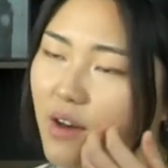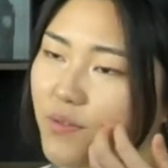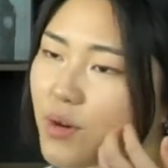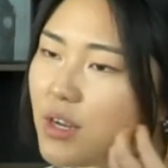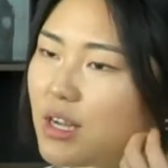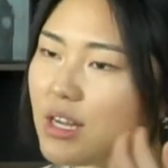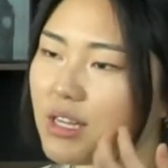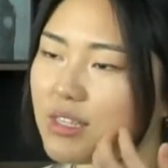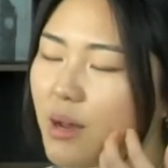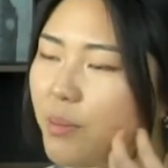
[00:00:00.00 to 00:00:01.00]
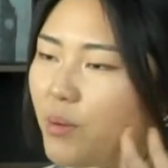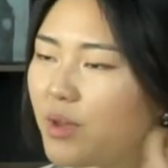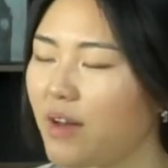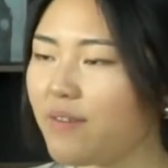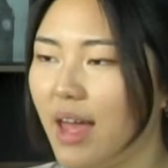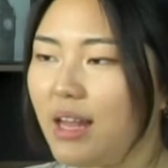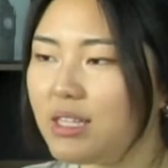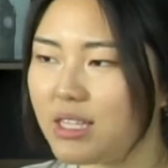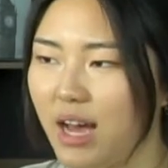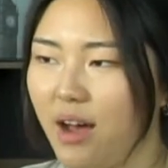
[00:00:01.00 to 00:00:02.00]
For an example, we have
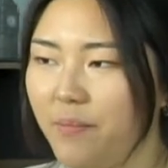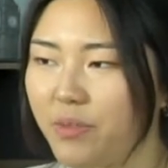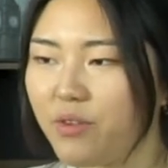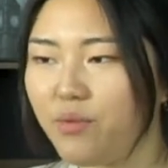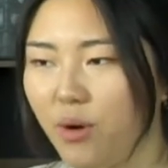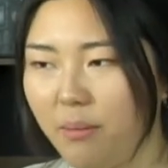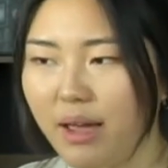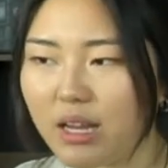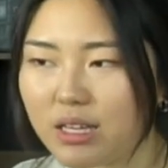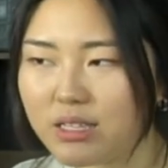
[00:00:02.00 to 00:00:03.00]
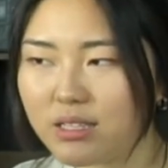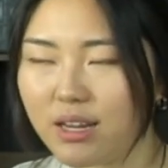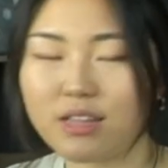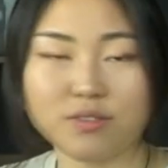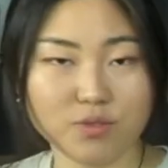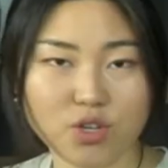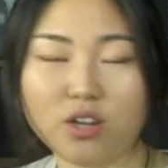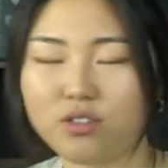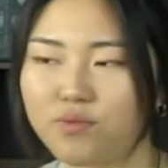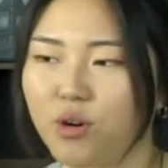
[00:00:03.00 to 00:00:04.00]
EDTA, 4-, it has a
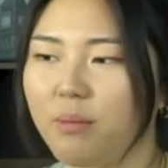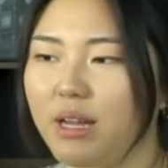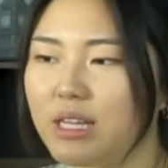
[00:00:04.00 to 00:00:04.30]
charge of 4-.